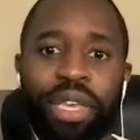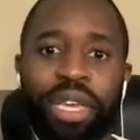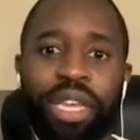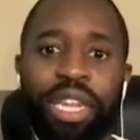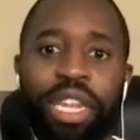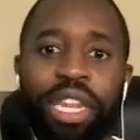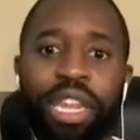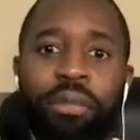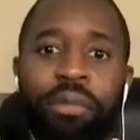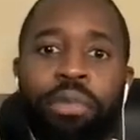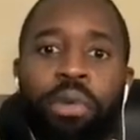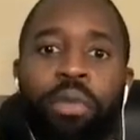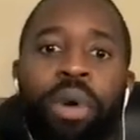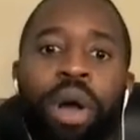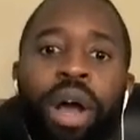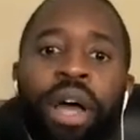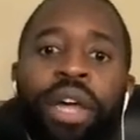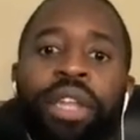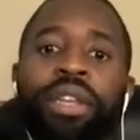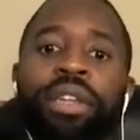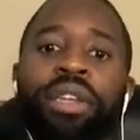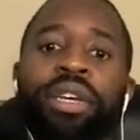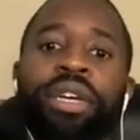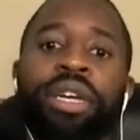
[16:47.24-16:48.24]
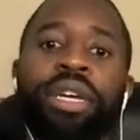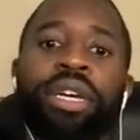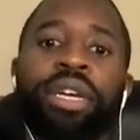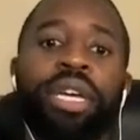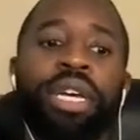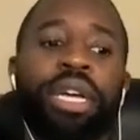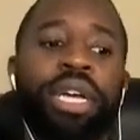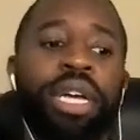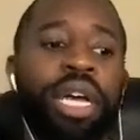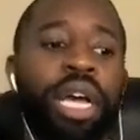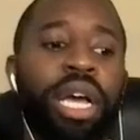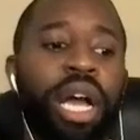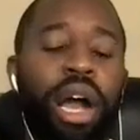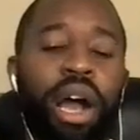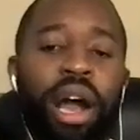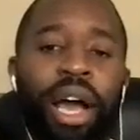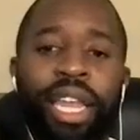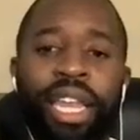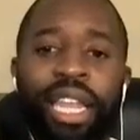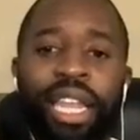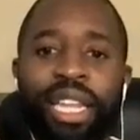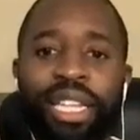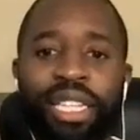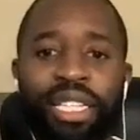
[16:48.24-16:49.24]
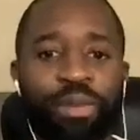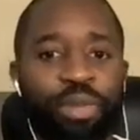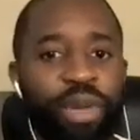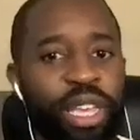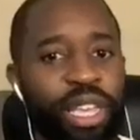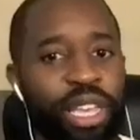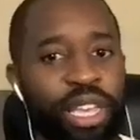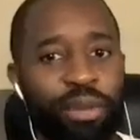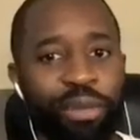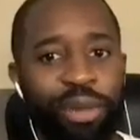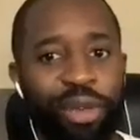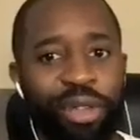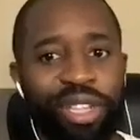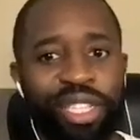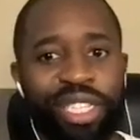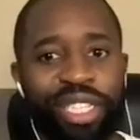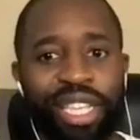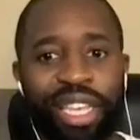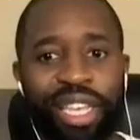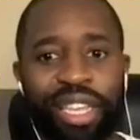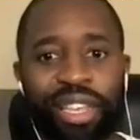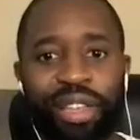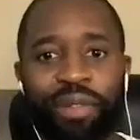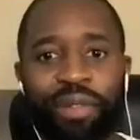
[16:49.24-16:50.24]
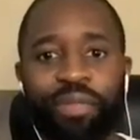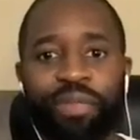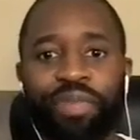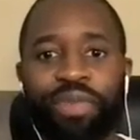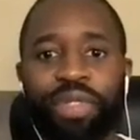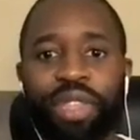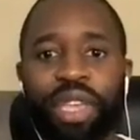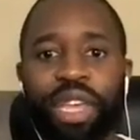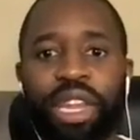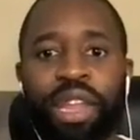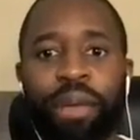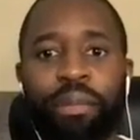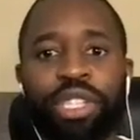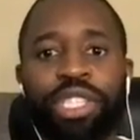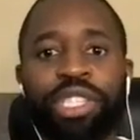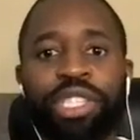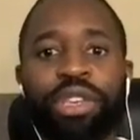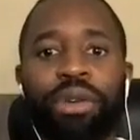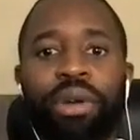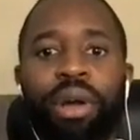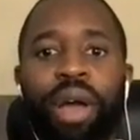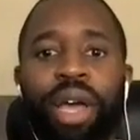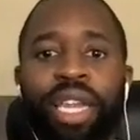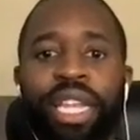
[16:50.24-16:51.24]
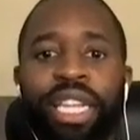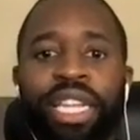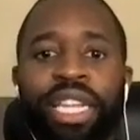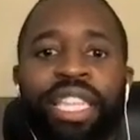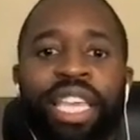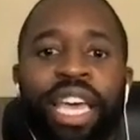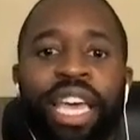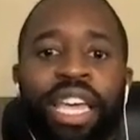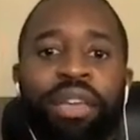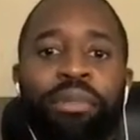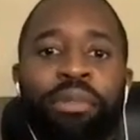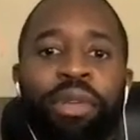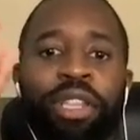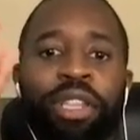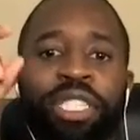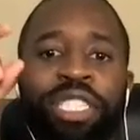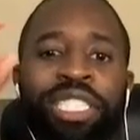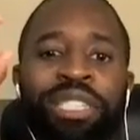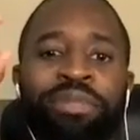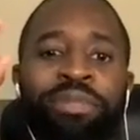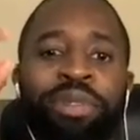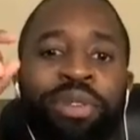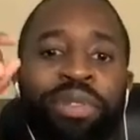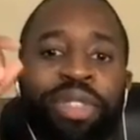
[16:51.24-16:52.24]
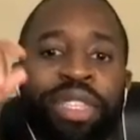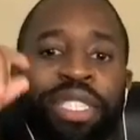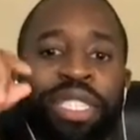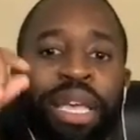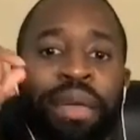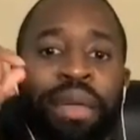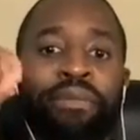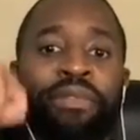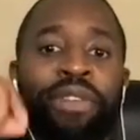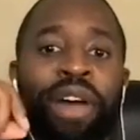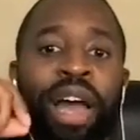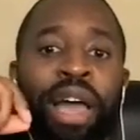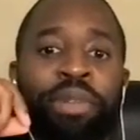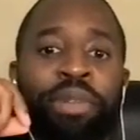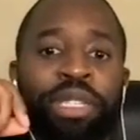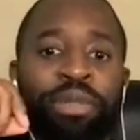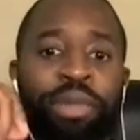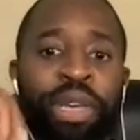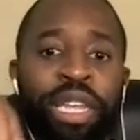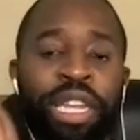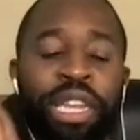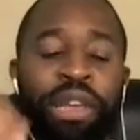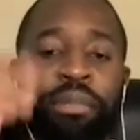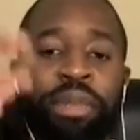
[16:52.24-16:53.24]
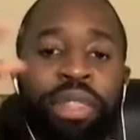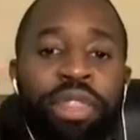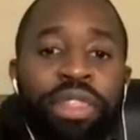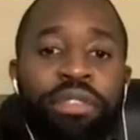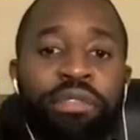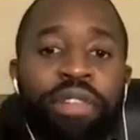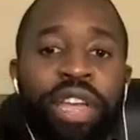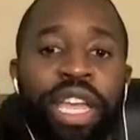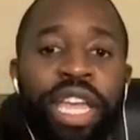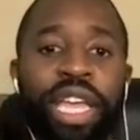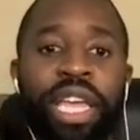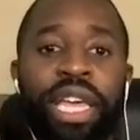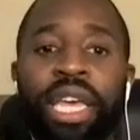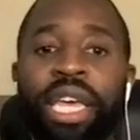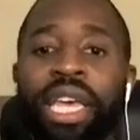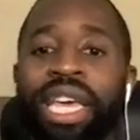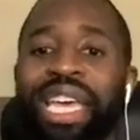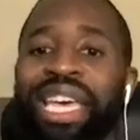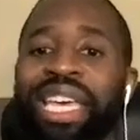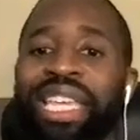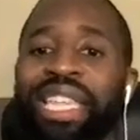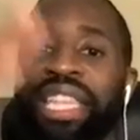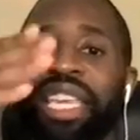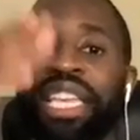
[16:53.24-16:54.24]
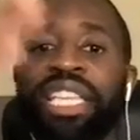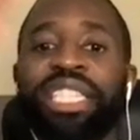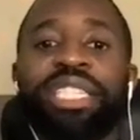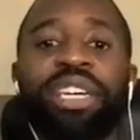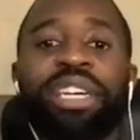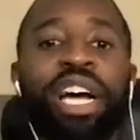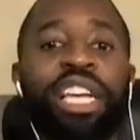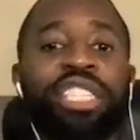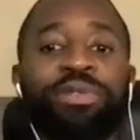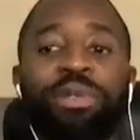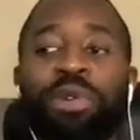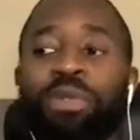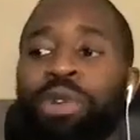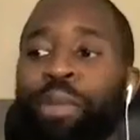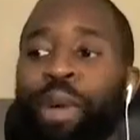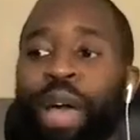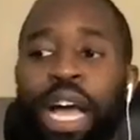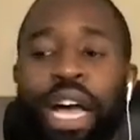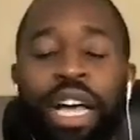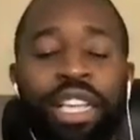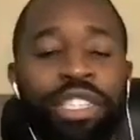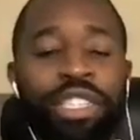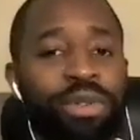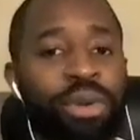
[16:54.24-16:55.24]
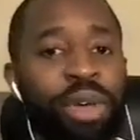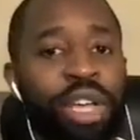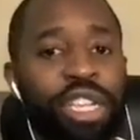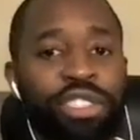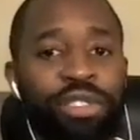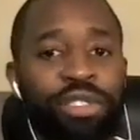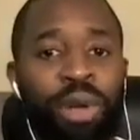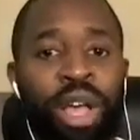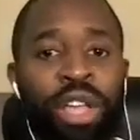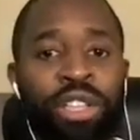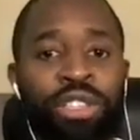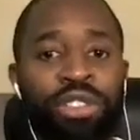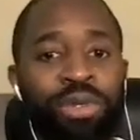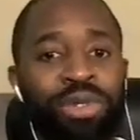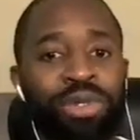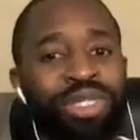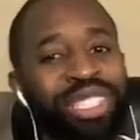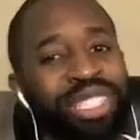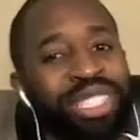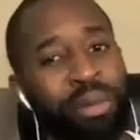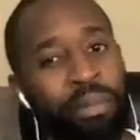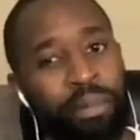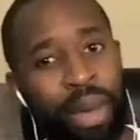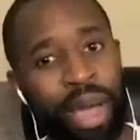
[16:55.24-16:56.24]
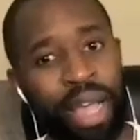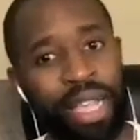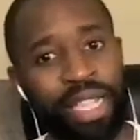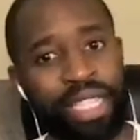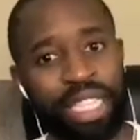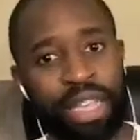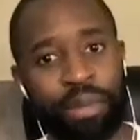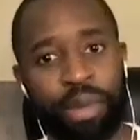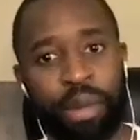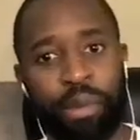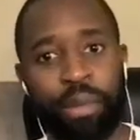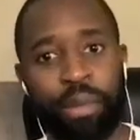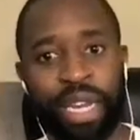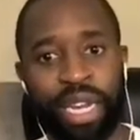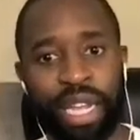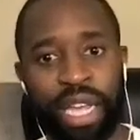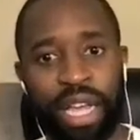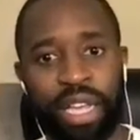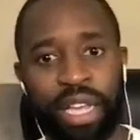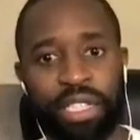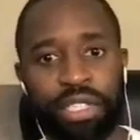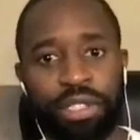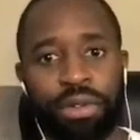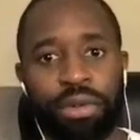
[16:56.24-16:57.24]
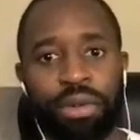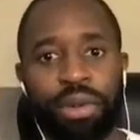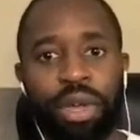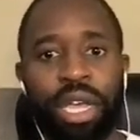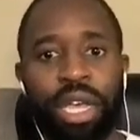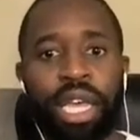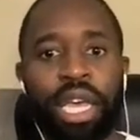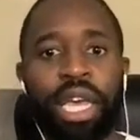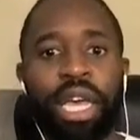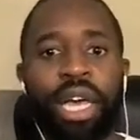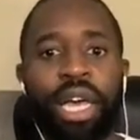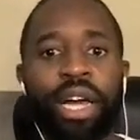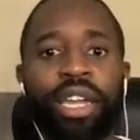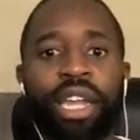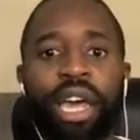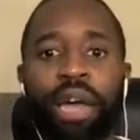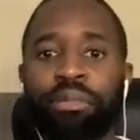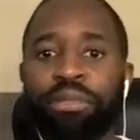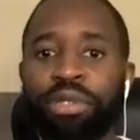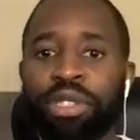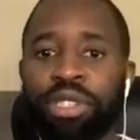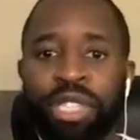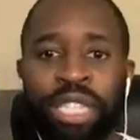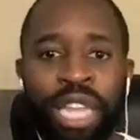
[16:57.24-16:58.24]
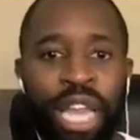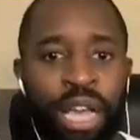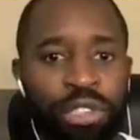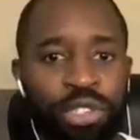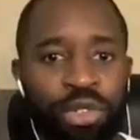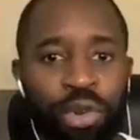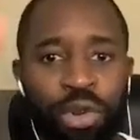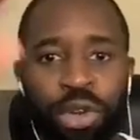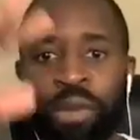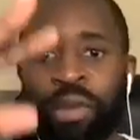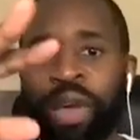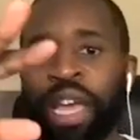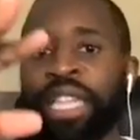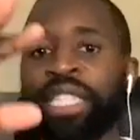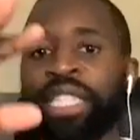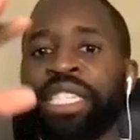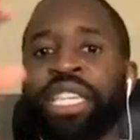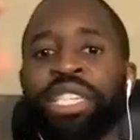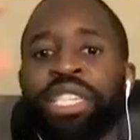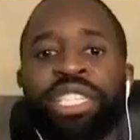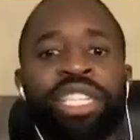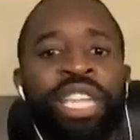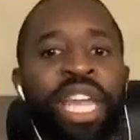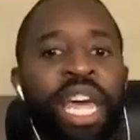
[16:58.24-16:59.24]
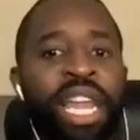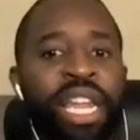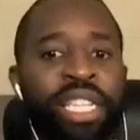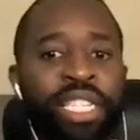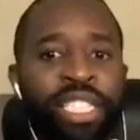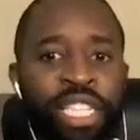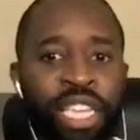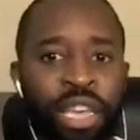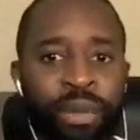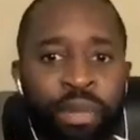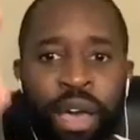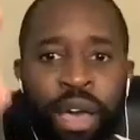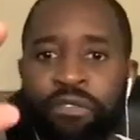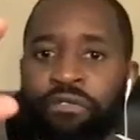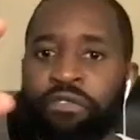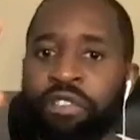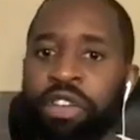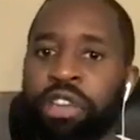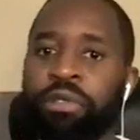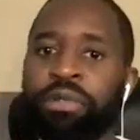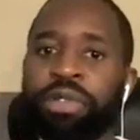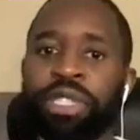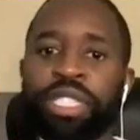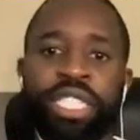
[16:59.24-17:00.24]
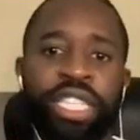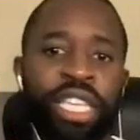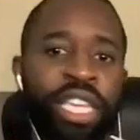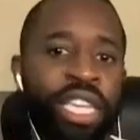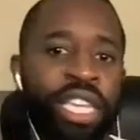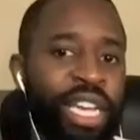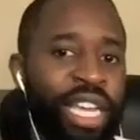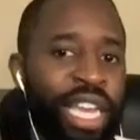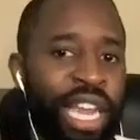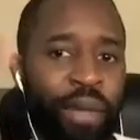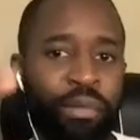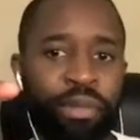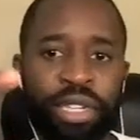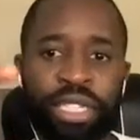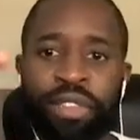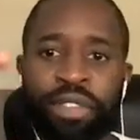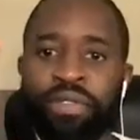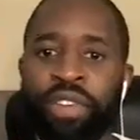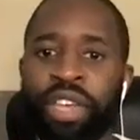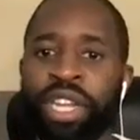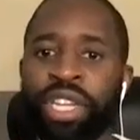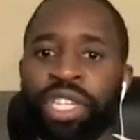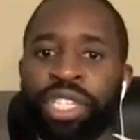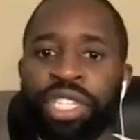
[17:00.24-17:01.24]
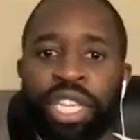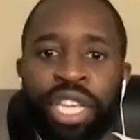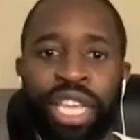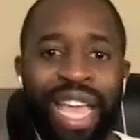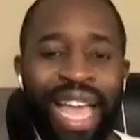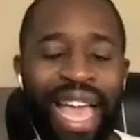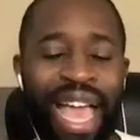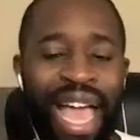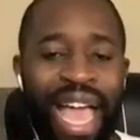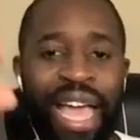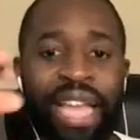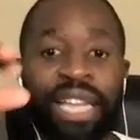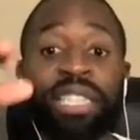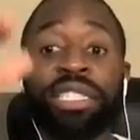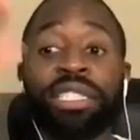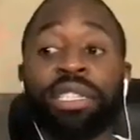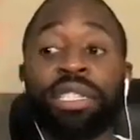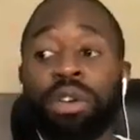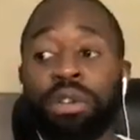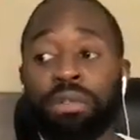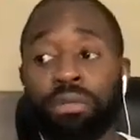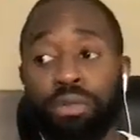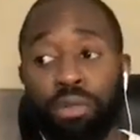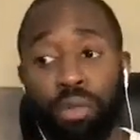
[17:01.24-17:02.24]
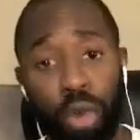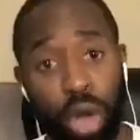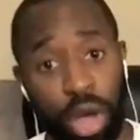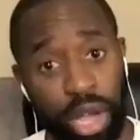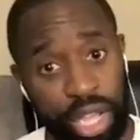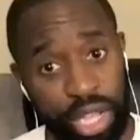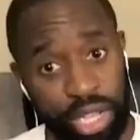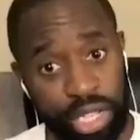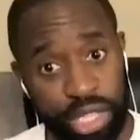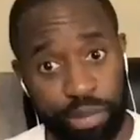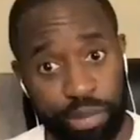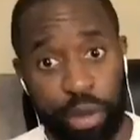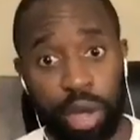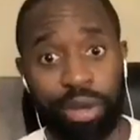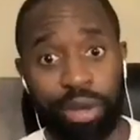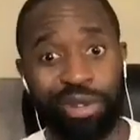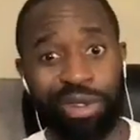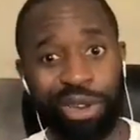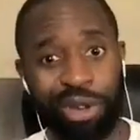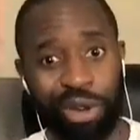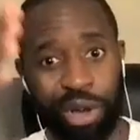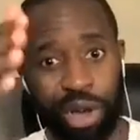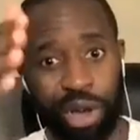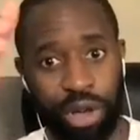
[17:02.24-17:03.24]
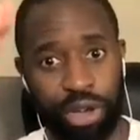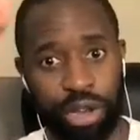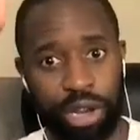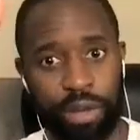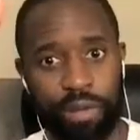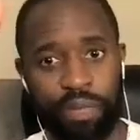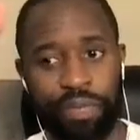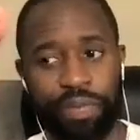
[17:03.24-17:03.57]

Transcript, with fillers: Number one, I needed to be in community. Number two, I needed that community to be on the same vibe as me. Number three, these guys were all about hustle, hustle, hustle, and some mindset, but mainly hustle. And I'm now talking about intentionality, about frequency, collaborative energy, and working smart, not hard.